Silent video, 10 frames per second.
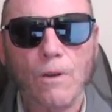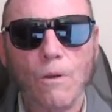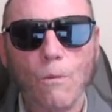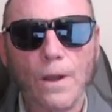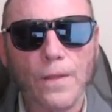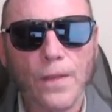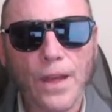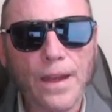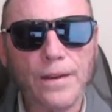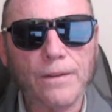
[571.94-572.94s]
what
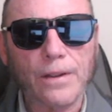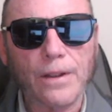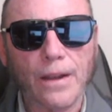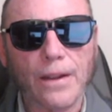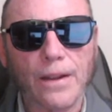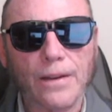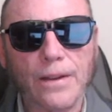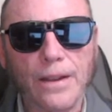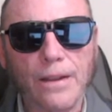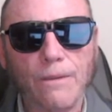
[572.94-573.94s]
then, and
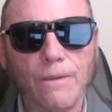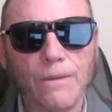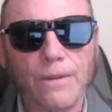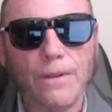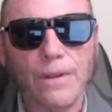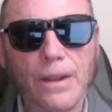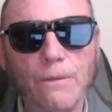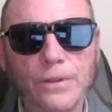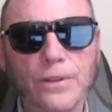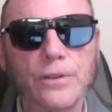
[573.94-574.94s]
he
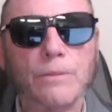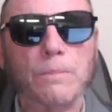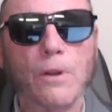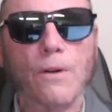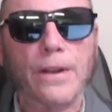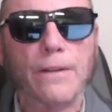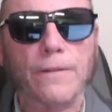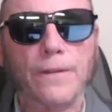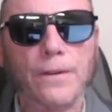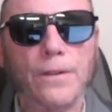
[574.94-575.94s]
was exploring
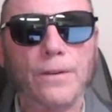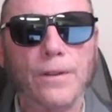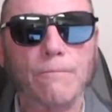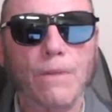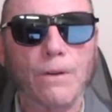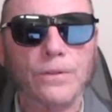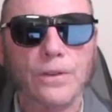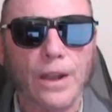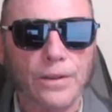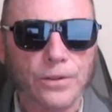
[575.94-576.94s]
further than
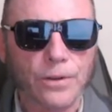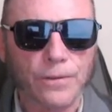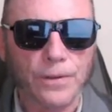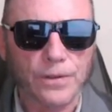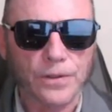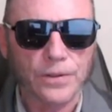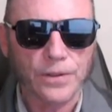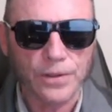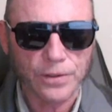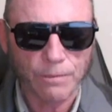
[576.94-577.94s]
most
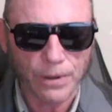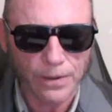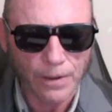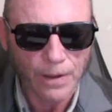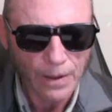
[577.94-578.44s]
astrophysicists, but